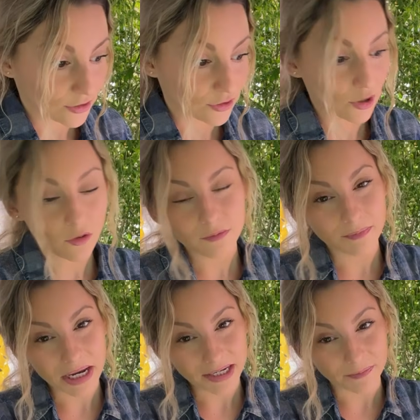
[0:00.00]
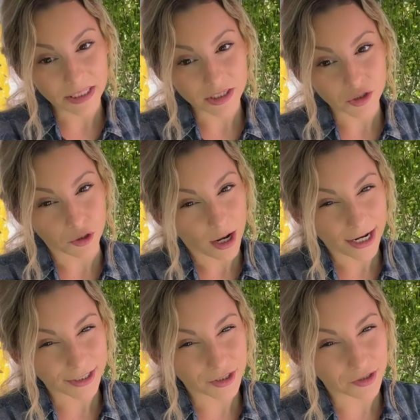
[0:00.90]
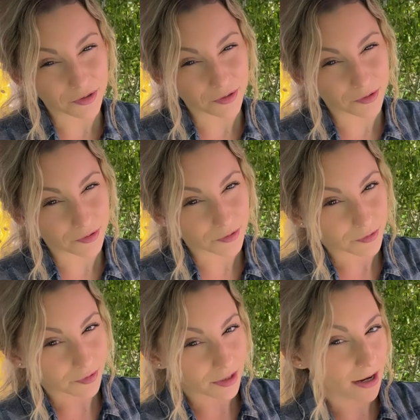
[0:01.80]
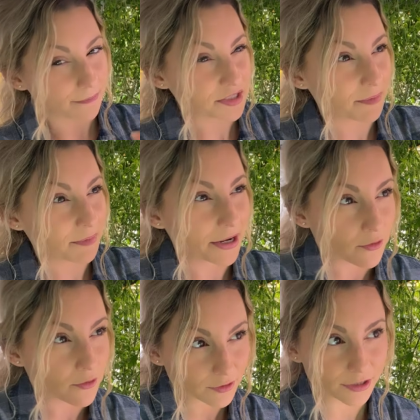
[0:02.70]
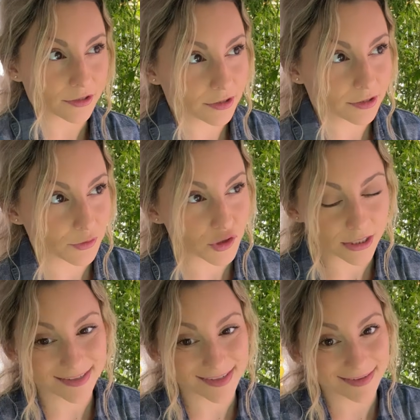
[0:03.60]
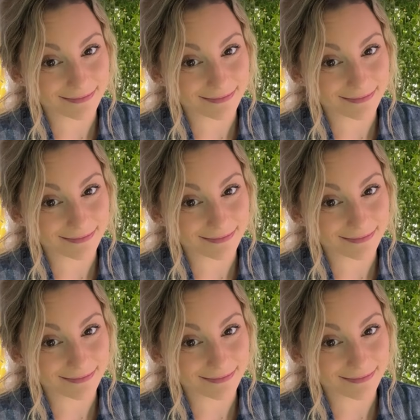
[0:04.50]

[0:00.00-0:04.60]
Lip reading: Don't make me try to come to my own conclusions.